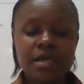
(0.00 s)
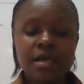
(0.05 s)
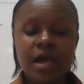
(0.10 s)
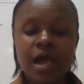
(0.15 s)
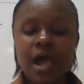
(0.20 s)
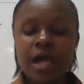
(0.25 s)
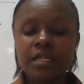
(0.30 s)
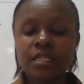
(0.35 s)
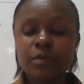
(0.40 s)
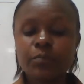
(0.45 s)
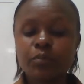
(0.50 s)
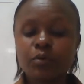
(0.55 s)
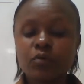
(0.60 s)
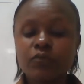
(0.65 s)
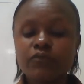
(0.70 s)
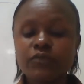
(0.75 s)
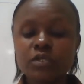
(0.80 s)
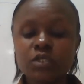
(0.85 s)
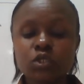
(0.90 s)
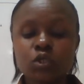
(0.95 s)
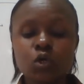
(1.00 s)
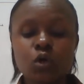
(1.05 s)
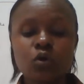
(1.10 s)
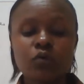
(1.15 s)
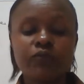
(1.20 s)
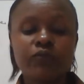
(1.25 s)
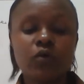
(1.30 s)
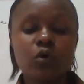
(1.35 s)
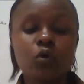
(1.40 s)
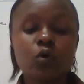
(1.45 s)
and the
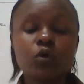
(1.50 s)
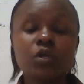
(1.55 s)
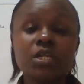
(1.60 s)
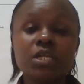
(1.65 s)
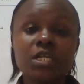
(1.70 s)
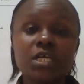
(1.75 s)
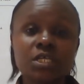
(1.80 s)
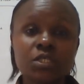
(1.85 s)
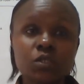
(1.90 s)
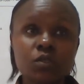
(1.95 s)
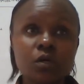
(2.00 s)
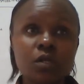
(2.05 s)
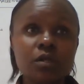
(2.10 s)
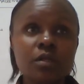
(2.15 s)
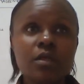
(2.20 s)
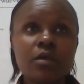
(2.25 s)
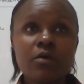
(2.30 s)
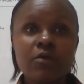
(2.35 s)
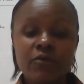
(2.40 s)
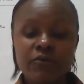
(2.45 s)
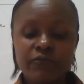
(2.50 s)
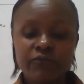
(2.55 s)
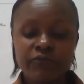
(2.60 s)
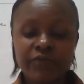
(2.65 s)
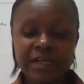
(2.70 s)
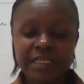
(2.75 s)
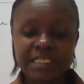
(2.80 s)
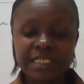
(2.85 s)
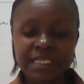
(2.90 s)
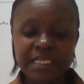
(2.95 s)
provision for coordination
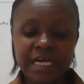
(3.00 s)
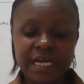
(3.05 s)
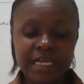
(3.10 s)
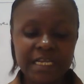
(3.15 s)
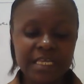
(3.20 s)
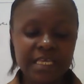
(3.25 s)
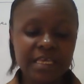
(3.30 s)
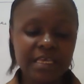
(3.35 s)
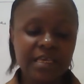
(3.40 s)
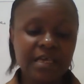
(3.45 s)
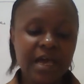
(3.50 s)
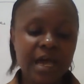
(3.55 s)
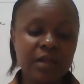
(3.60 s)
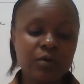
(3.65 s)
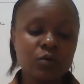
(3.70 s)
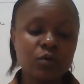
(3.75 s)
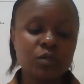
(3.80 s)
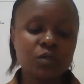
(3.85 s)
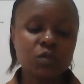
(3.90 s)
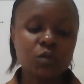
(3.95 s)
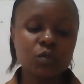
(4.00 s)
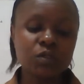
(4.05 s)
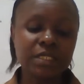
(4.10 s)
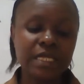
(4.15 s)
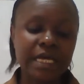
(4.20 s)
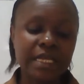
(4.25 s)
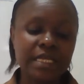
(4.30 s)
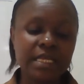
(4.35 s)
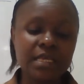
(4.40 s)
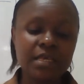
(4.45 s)
vertically and
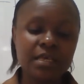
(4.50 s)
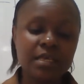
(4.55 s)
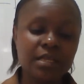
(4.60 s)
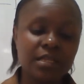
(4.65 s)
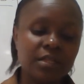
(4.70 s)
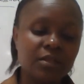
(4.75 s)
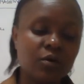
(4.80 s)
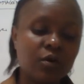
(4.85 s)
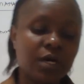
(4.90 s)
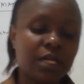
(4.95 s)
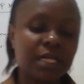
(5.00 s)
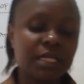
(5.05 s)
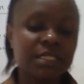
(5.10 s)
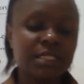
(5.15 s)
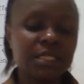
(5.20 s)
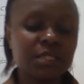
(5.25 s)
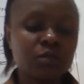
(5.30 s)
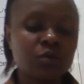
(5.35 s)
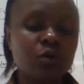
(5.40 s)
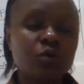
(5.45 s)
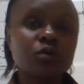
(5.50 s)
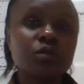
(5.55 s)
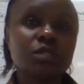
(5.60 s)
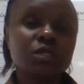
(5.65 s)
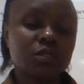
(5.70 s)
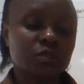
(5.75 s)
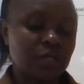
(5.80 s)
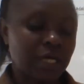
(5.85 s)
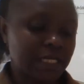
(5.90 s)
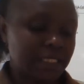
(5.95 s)
horizontally in the organization
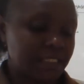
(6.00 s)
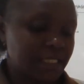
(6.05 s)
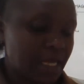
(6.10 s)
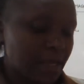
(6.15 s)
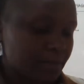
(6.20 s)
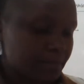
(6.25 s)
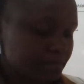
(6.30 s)
structure.